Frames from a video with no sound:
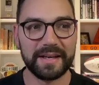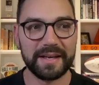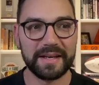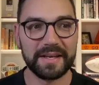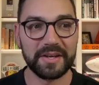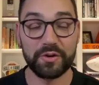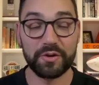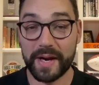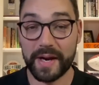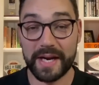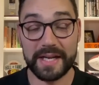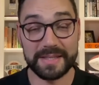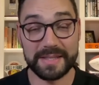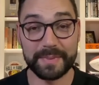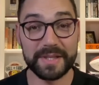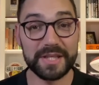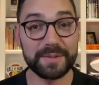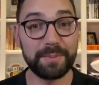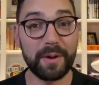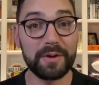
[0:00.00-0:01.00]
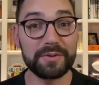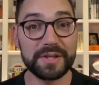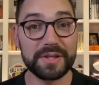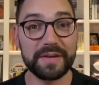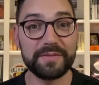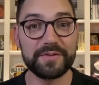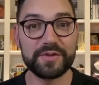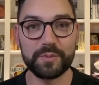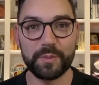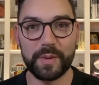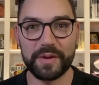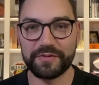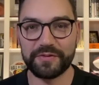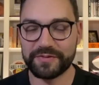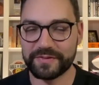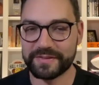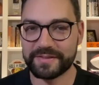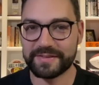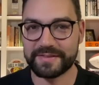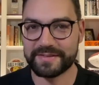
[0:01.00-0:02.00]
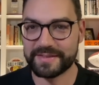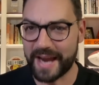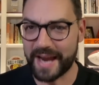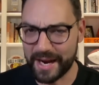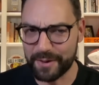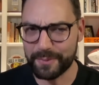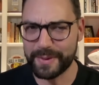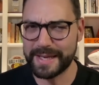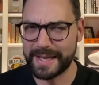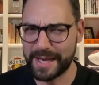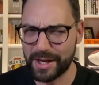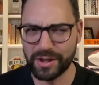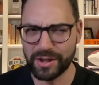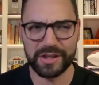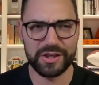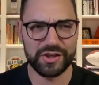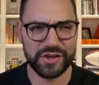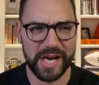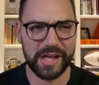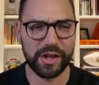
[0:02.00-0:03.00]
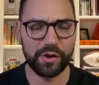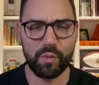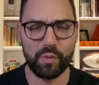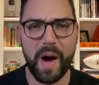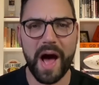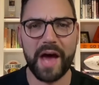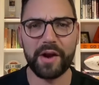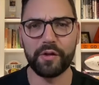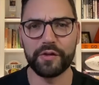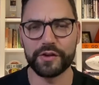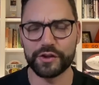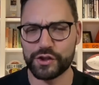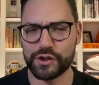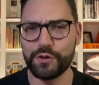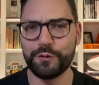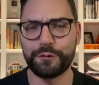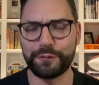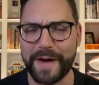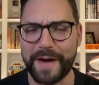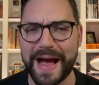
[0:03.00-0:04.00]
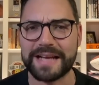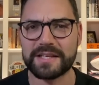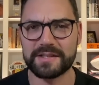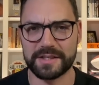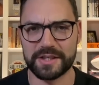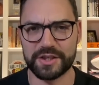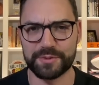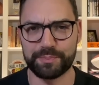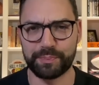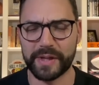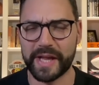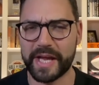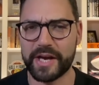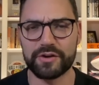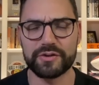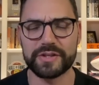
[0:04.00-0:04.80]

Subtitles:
Created some explosives with Tyreek Hill and Jalen Waddle, the 2 fastest players